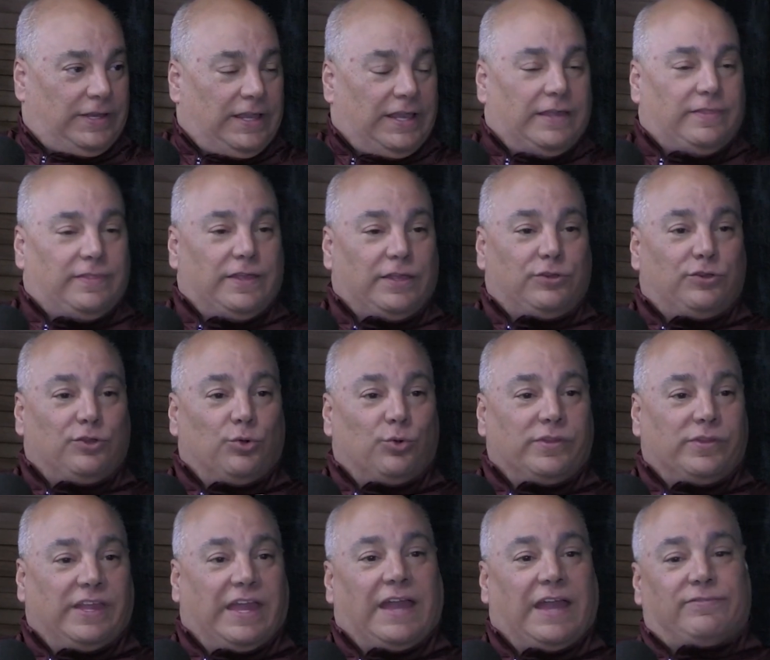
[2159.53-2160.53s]
They do what
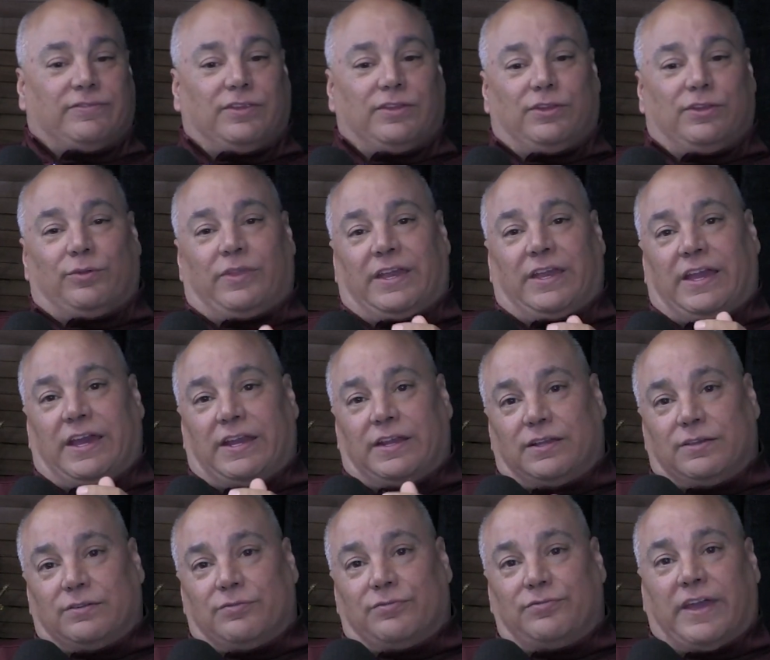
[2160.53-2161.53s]
they have to do. They get a
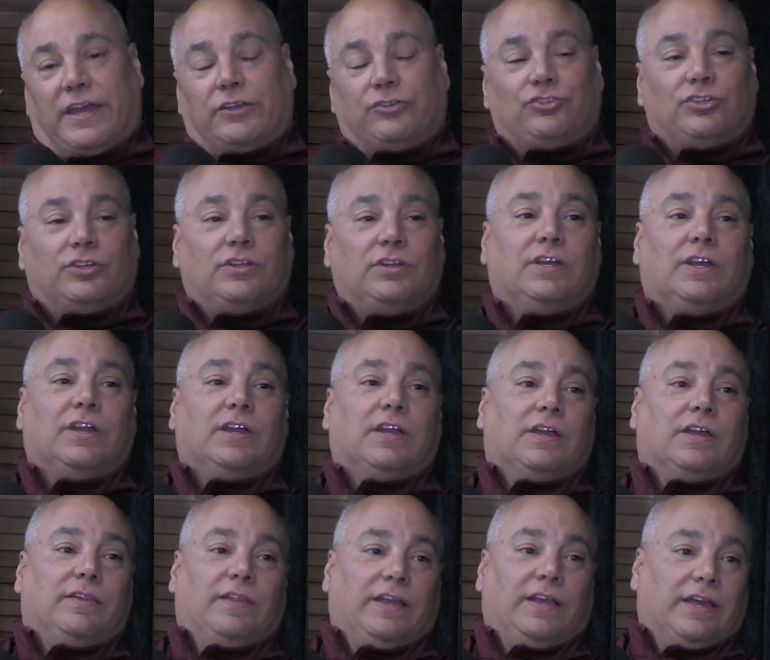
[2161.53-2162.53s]
confession,
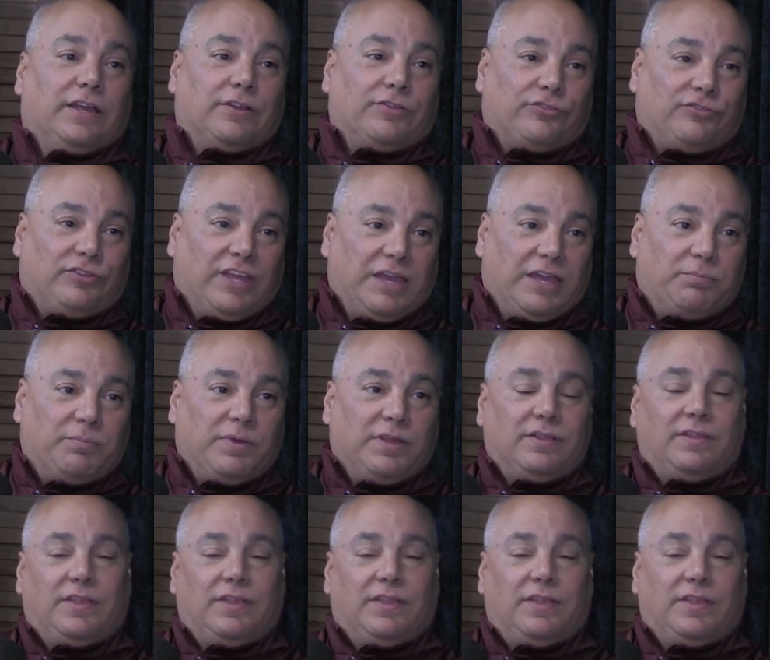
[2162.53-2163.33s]
they get a statement, they